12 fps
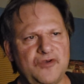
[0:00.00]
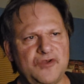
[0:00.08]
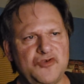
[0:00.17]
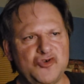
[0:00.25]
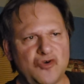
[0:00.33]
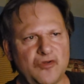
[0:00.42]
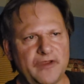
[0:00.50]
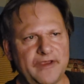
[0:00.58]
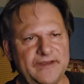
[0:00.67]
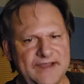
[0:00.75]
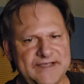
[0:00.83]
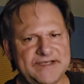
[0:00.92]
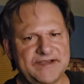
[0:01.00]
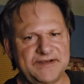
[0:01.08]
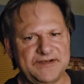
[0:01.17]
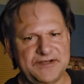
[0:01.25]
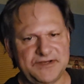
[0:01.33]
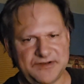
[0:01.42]
controlling
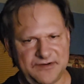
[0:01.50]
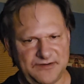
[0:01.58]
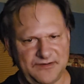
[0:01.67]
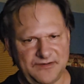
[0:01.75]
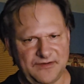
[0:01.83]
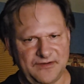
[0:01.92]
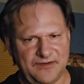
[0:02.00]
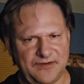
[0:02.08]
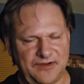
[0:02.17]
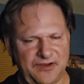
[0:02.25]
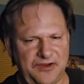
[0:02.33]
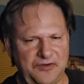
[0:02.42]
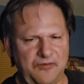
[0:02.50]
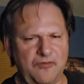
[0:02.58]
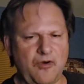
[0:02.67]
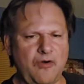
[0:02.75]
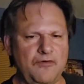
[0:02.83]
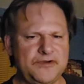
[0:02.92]
distance,
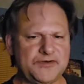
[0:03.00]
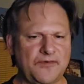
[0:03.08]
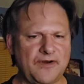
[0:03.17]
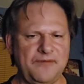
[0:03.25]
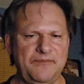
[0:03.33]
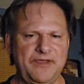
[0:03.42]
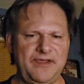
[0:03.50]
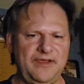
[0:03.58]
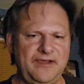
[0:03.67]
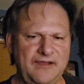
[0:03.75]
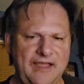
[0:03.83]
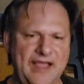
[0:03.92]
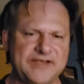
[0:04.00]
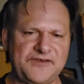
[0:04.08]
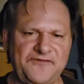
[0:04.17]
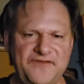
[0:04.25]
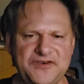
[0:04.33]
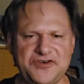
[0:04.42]
you always want to be as
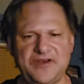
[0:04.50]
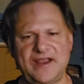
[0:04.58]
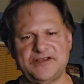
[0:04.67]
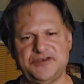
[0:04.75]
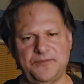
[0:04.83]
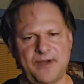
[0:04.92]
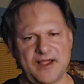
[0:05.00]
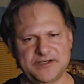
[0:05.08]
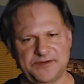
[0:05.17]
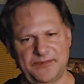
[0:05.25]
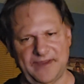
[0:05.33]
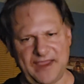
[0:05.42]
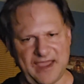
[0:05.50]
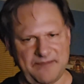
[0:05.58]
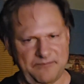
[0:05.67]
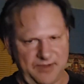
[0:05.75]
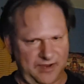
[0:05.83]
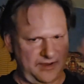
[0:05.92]
efficient as you possibly
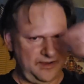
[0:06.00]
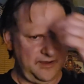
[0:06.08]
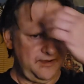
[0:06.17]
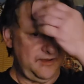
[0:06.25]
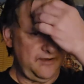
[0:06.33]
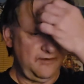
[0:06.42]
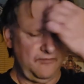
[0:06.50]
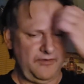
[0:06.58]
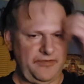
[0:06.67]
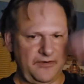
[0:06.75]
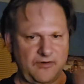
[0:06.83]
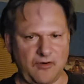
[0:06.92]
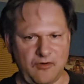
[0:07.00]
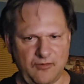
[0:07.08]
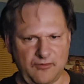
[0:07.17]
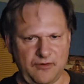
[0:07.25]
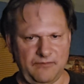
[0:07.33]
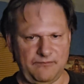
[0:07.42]
can be with your
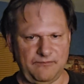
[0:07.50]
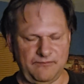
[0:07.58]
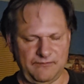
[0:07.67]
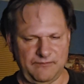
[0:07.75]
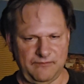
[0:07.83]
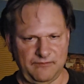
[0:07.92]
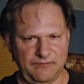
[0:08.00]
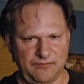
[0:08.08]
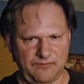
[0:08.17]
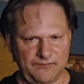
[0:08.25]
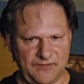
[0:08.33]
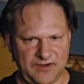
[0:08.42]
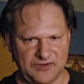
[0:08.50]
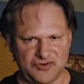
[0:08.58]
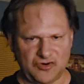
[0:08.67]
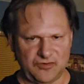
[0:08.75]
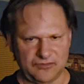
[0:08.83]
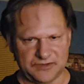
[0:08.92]
own
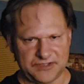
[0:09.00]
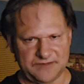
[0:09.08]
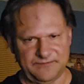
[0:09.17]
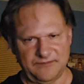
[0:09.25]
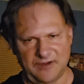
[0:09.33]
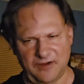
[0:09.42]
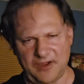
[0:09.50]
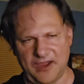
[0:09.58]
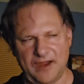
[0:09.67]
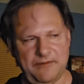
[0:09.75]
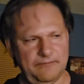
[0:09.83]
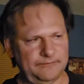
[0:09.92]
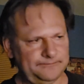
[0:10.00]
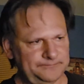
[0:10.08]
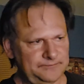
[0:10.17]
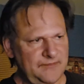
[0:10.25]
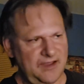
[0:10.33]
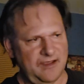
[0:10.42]
controls, okay?
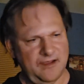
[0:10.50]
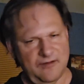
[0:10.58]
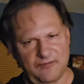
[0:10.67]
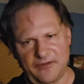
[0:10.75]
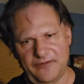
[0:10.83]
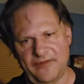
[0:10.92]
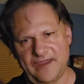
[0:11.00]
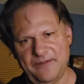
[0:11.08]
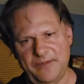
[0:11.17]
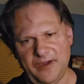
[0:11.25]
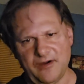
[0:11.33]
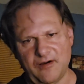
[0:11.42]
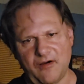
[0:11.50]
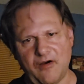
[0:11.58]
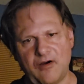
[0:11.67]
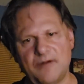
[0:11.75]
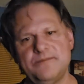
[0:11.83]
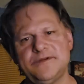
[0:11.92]
Whether they be your
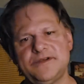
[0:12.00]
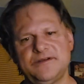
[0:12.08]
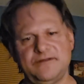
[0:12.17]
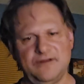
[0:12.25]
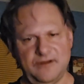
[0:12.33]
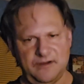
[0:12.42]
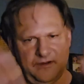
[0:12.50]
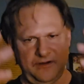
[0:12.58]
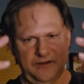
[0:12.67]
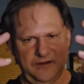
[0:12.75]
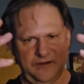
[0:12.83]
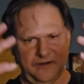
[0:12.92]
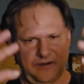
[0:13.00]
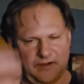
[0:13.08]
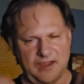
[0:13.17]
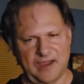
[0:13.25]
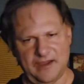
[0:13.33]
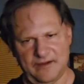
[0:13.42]
arms,
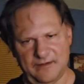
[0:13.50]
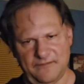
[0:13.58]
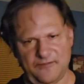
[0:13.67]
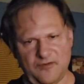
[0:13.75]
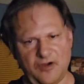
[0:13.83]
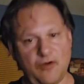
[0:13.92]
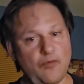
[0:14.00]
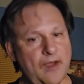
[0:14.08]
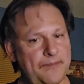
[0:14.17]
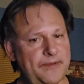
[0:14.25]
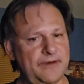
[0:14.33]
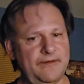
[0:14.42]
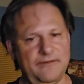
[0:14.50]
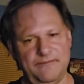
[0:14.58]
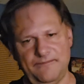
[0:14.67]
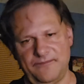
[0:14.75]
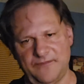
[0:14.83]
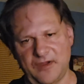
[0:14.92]
okay, a weapon,
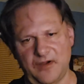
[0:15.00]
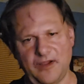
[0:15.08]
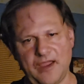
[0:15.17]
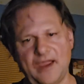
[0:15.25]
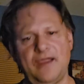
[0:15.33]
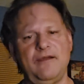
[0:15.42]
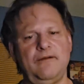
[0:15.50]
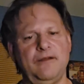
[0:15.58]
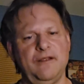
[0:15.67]
okay?